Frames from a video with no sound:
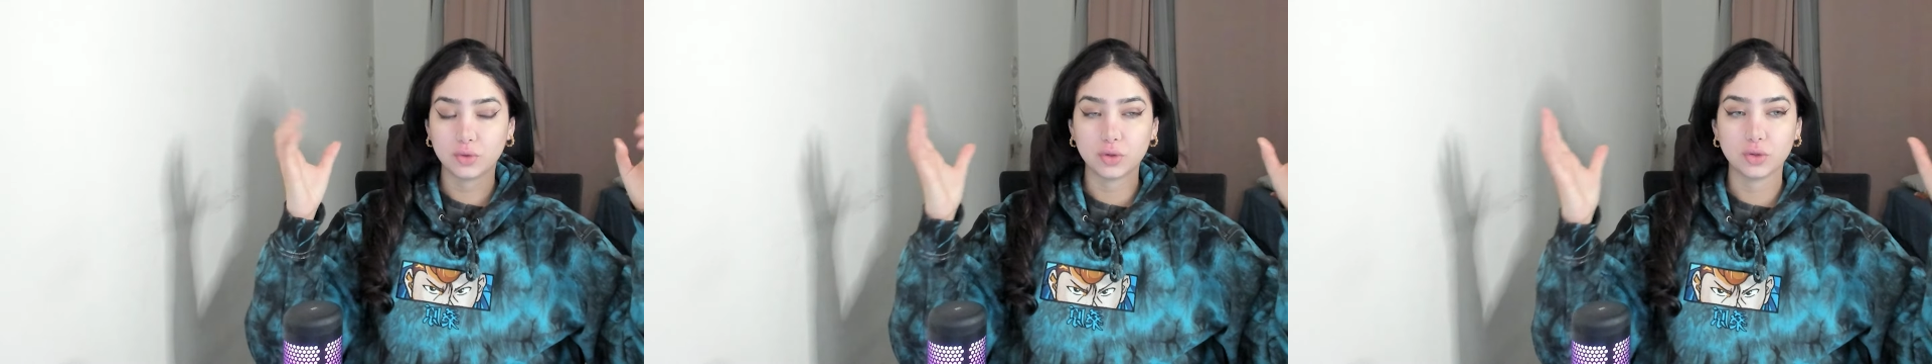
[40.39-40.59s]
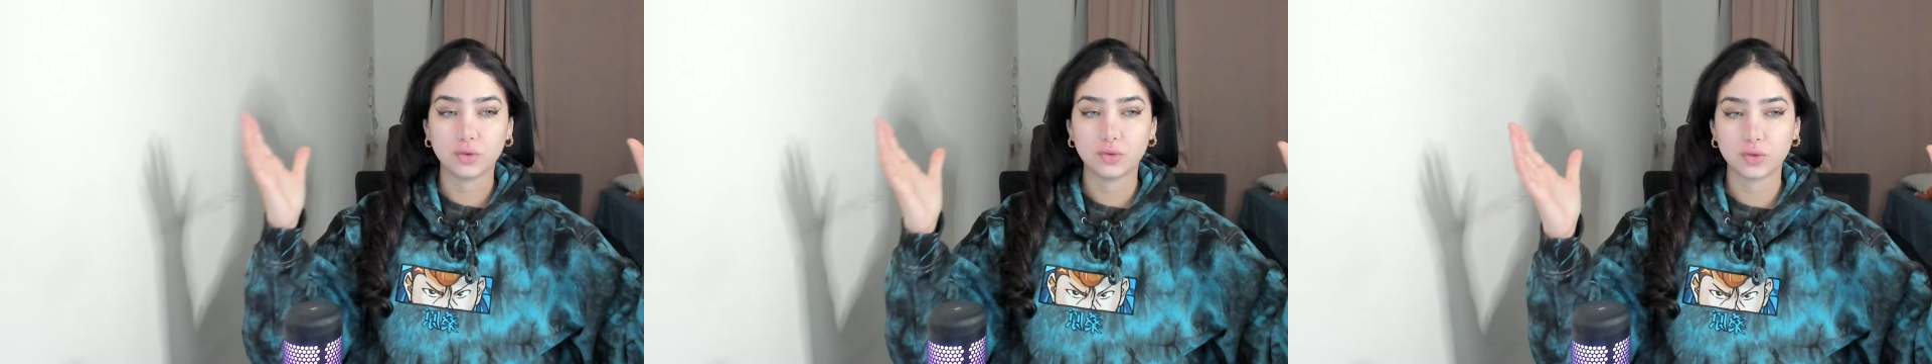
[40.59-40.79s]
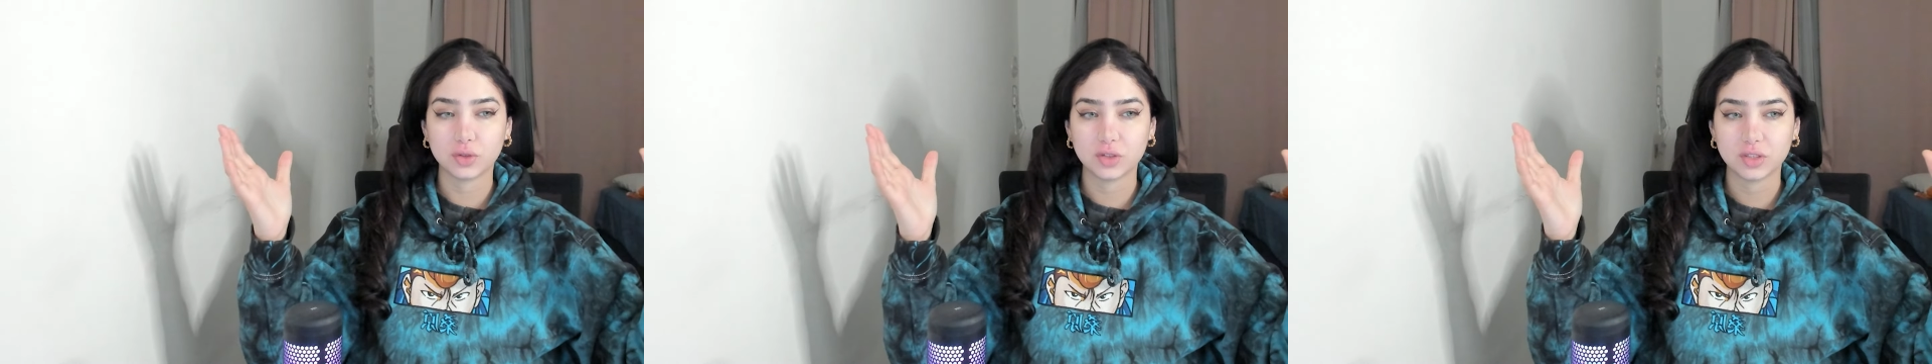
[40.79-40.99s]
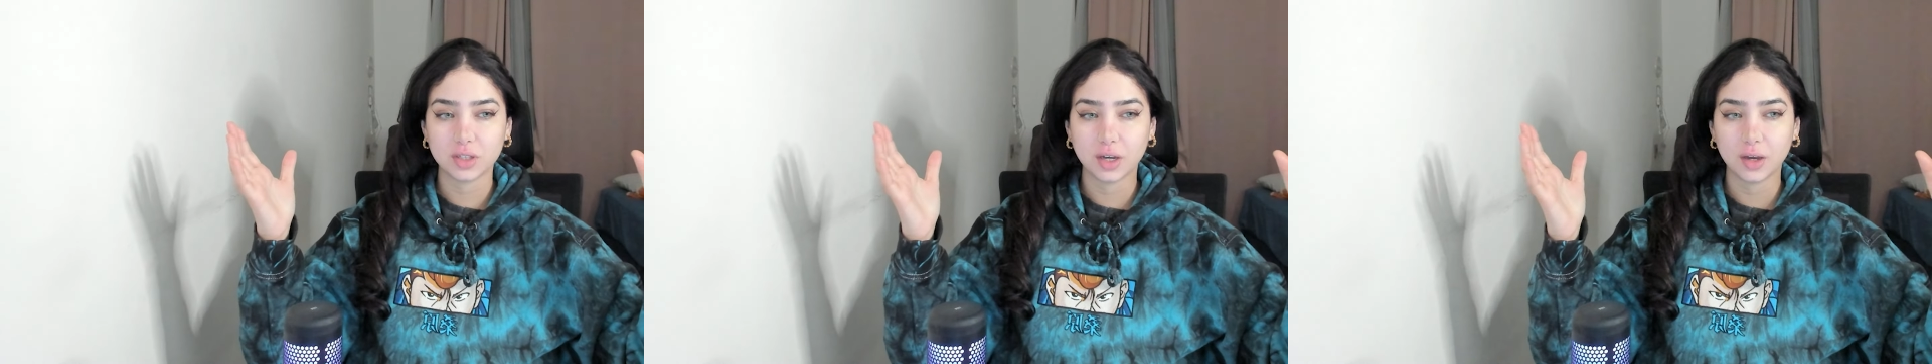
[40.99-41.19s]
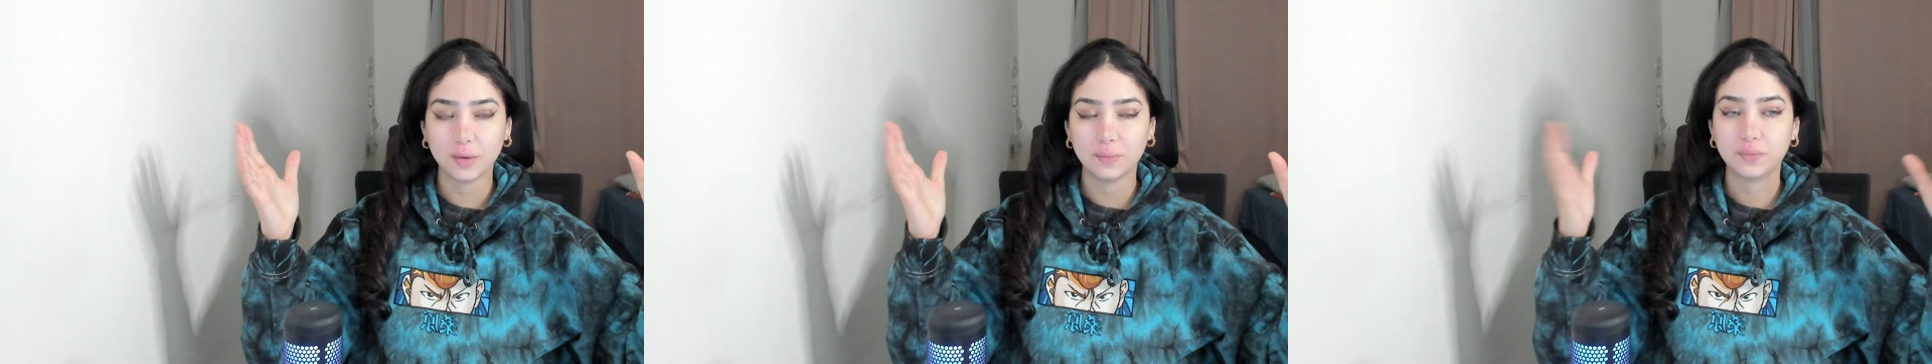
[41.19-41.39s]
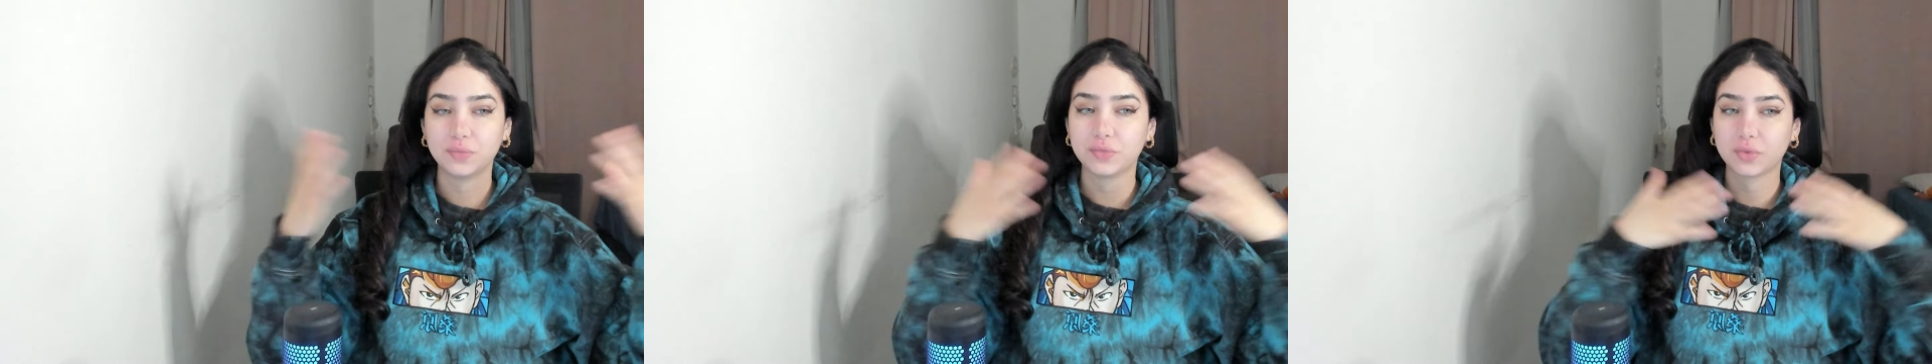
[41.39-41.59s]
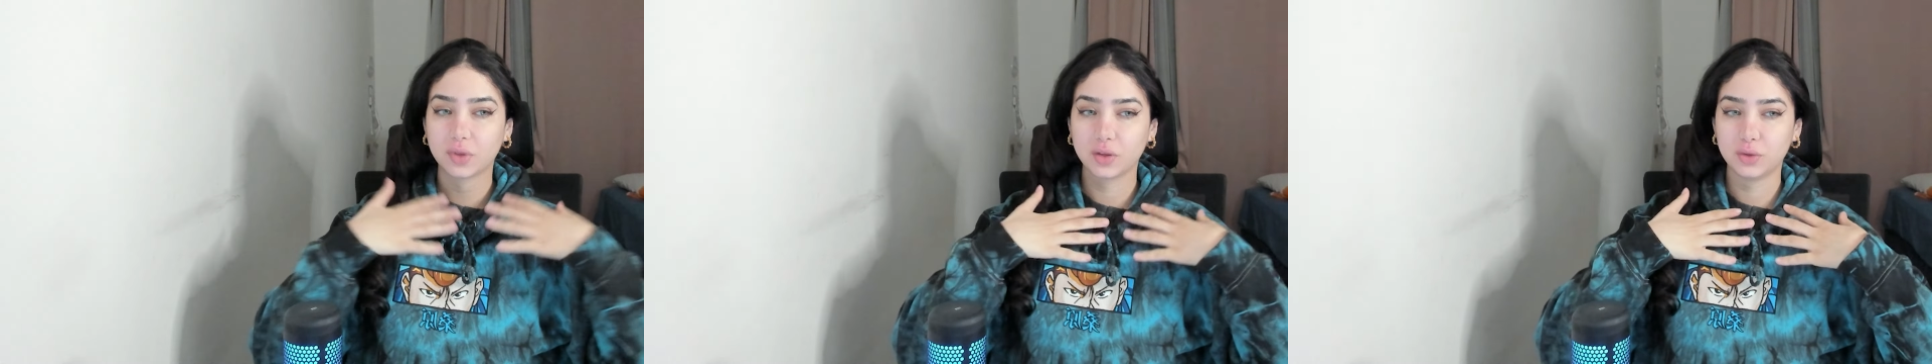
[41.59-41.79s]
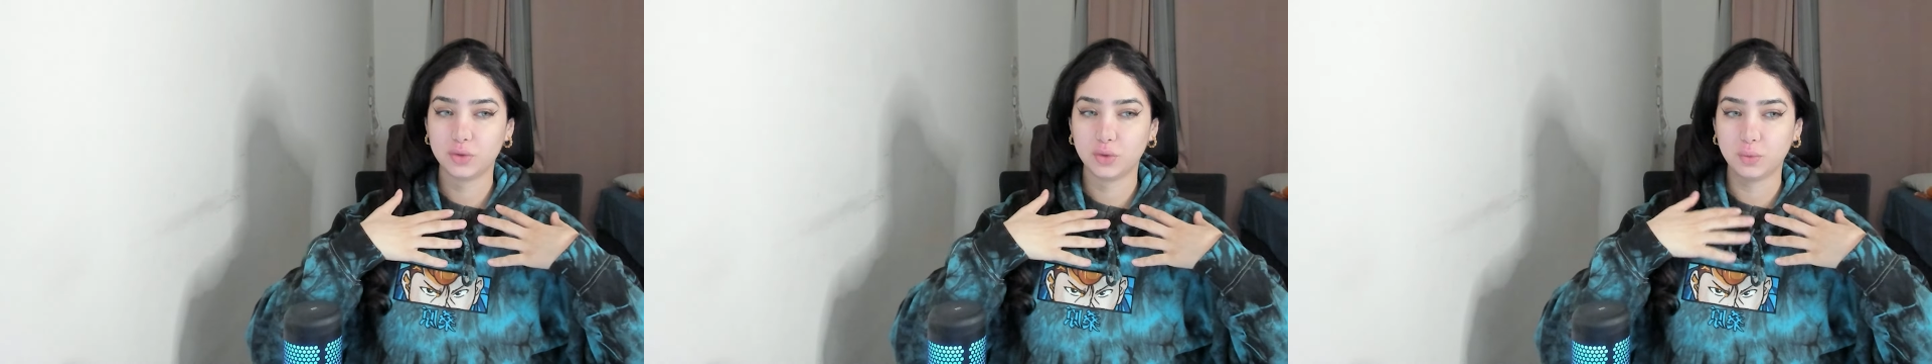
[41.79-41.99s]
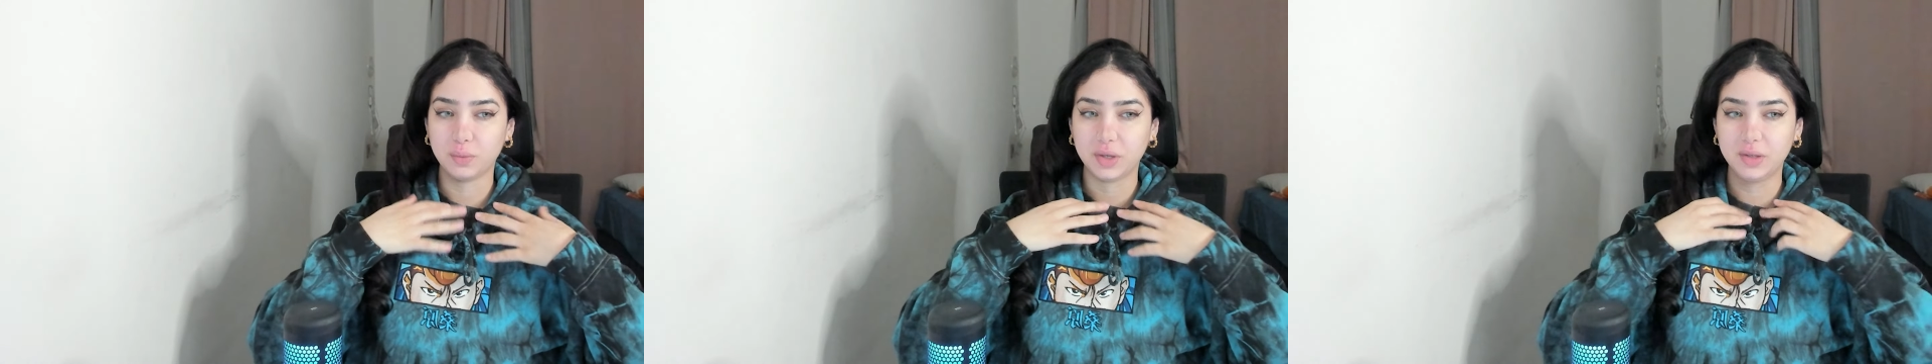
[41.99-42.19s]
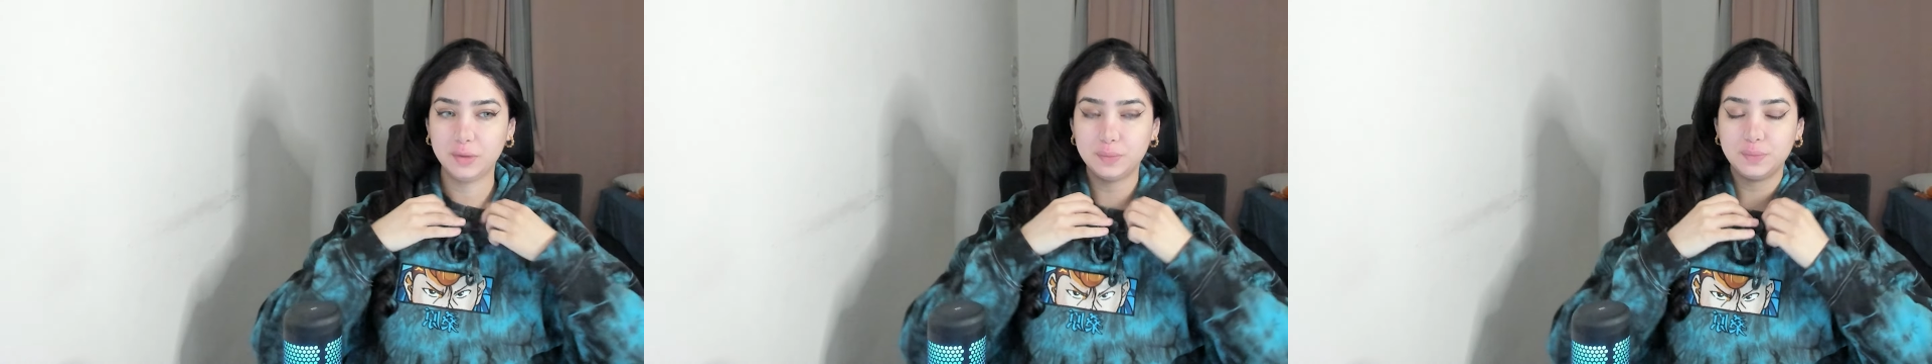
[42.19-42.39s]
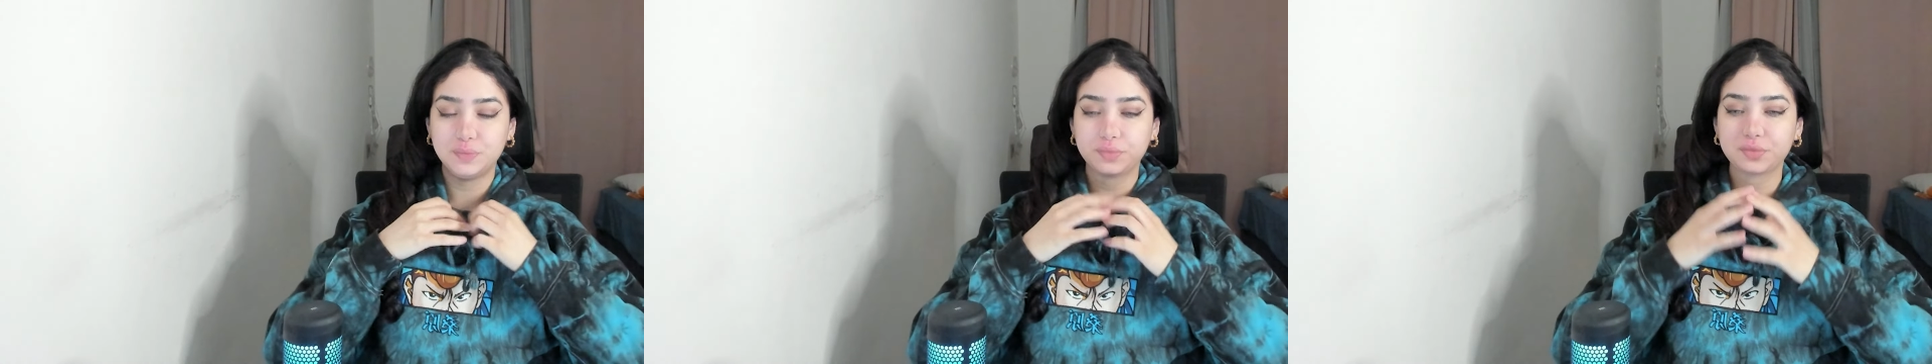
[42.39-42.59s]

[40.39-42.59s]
for the first time, to me.